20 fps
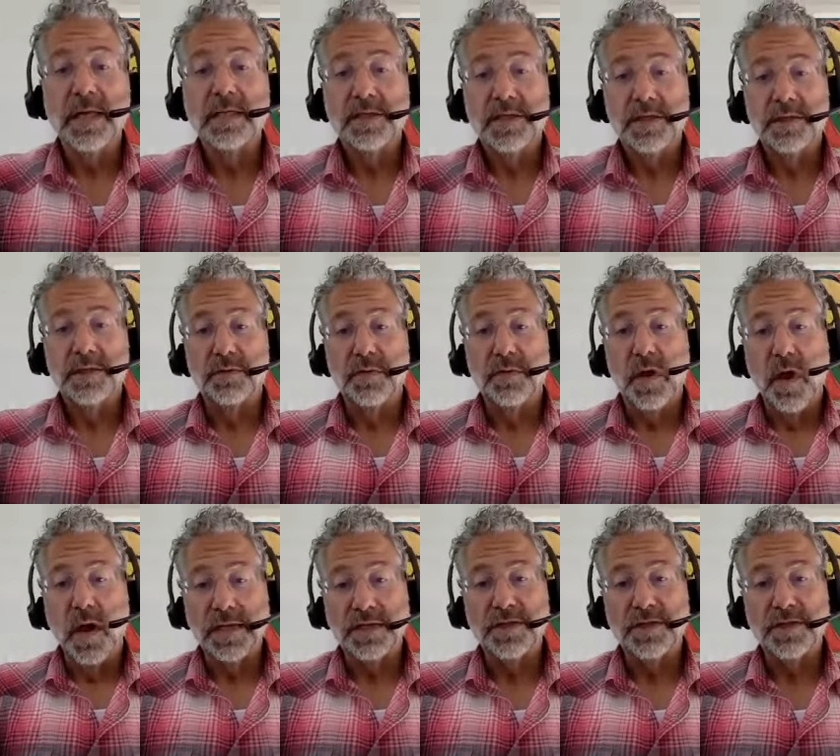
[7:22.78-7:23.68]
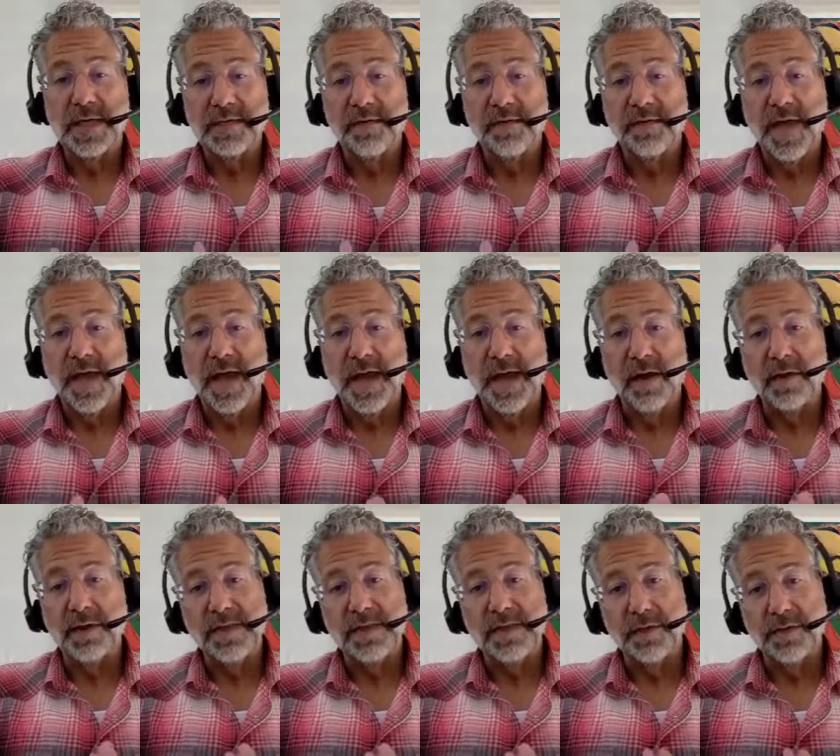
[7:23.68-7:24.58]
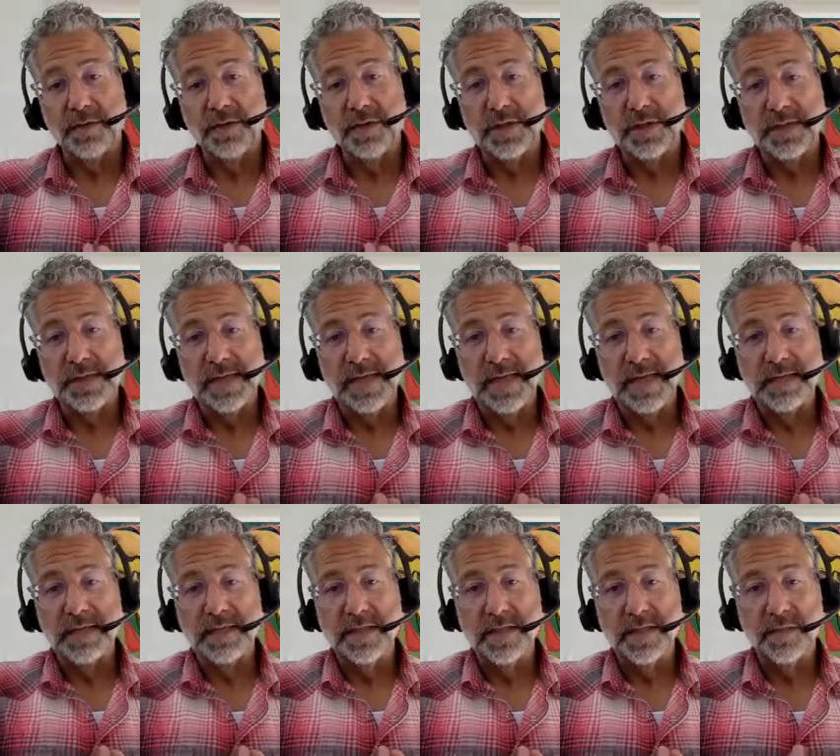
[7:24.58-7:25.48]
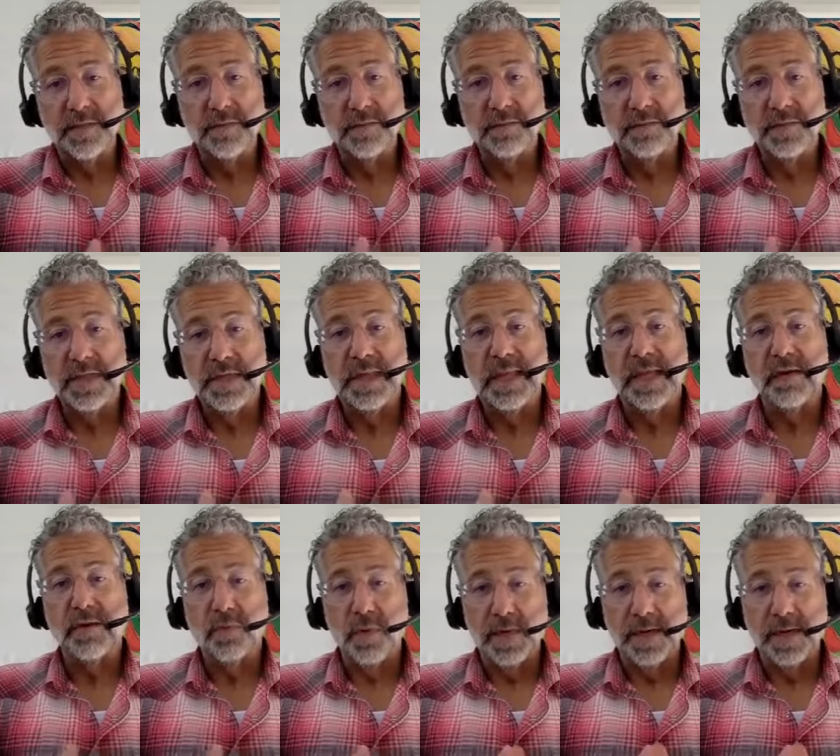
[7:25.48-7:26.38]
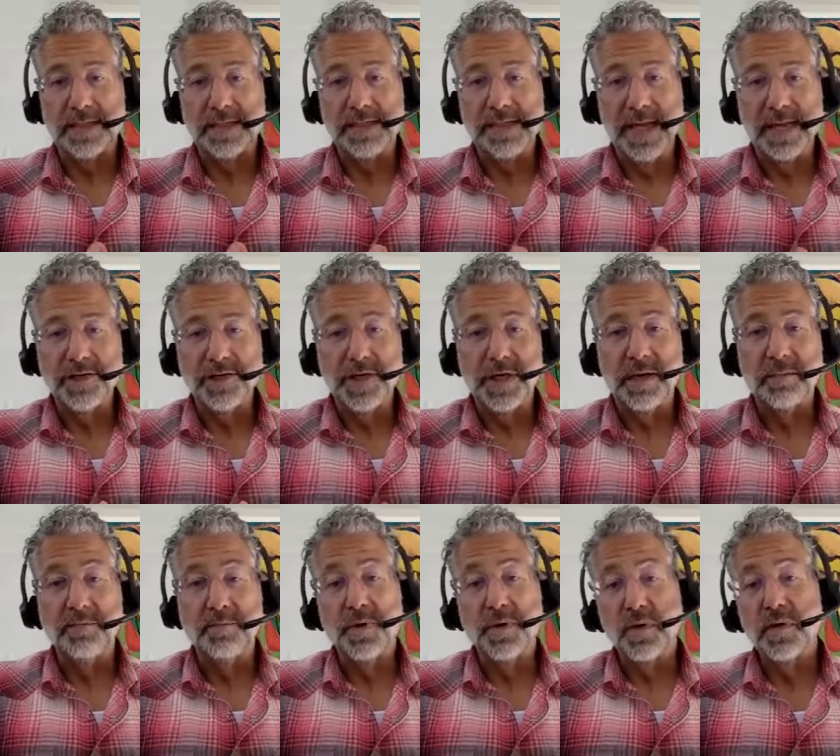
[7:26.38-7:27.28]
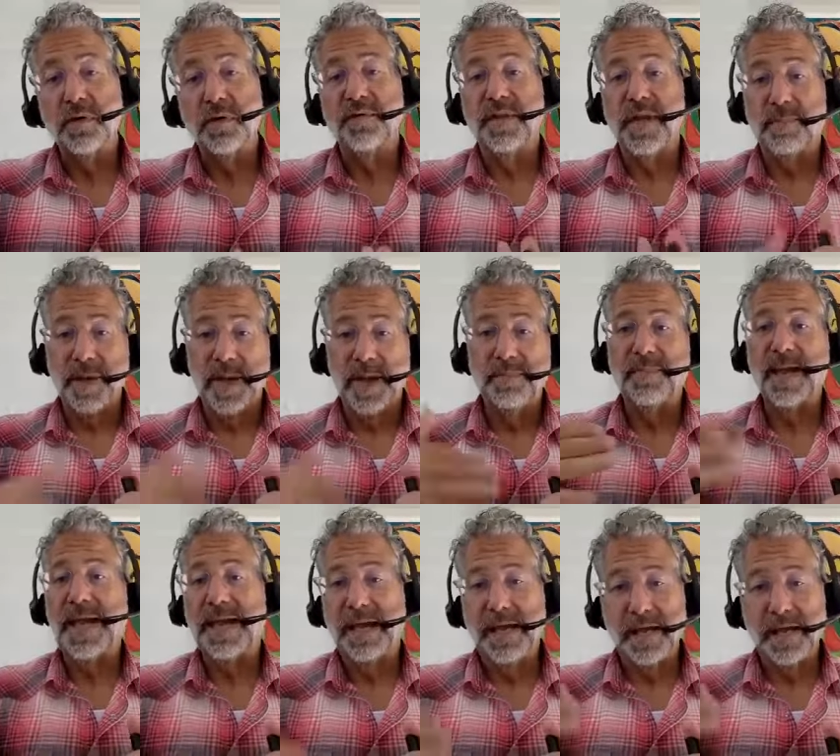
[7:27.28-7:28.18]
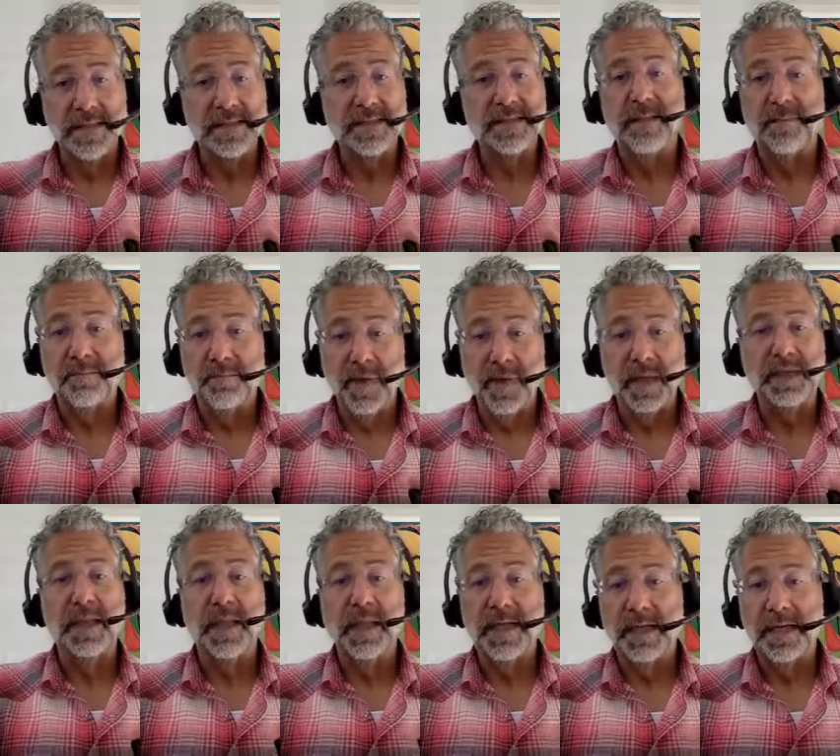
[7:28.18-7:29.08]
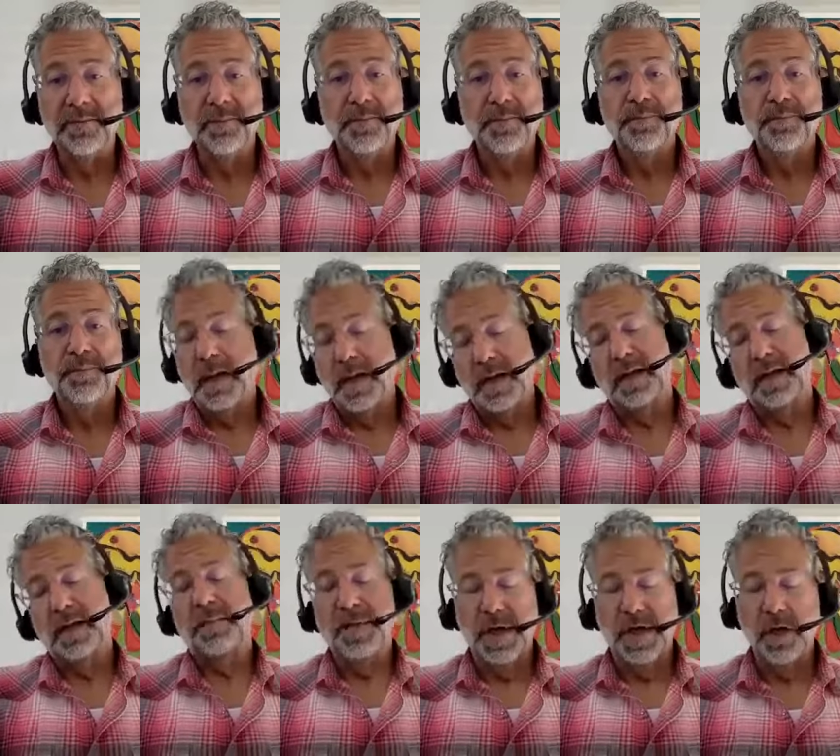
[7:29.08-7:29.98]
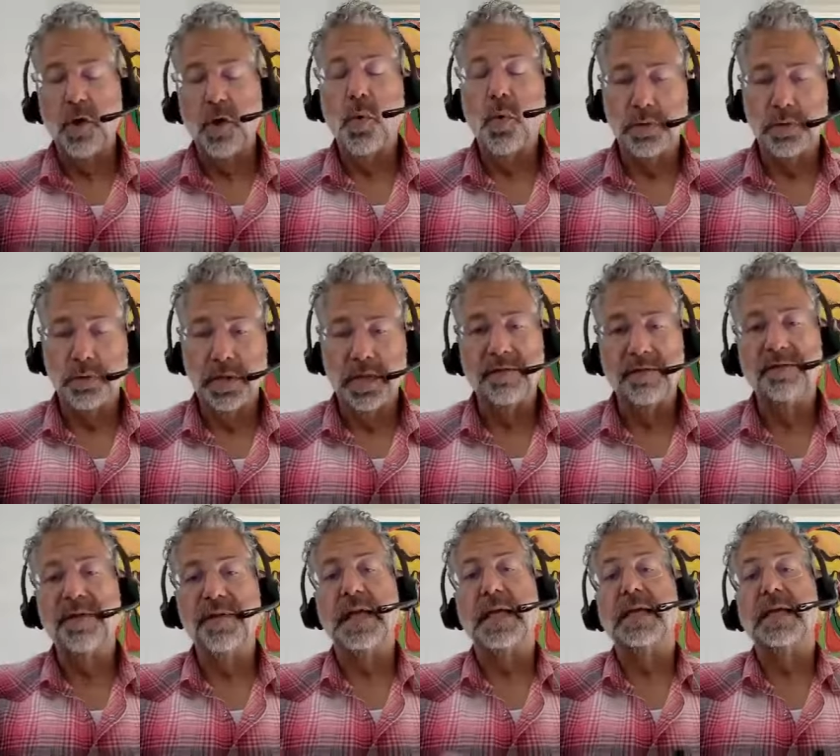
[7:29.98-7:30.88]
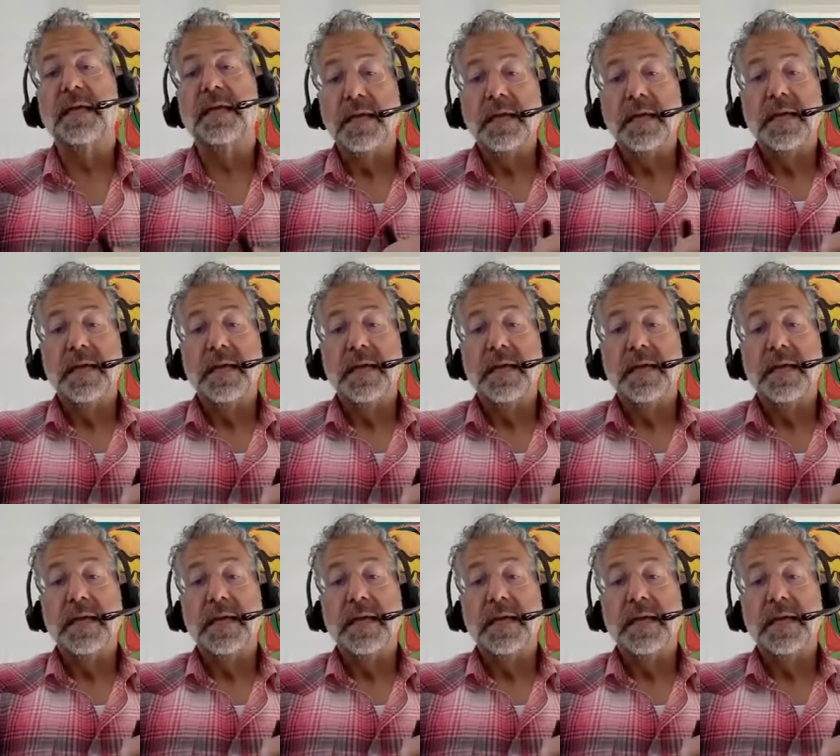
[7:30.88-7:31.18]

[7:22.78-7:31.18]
to cost justify our solutions into to their organization and prove that by paying us a monthly, uh, I mean, a quarterly fee,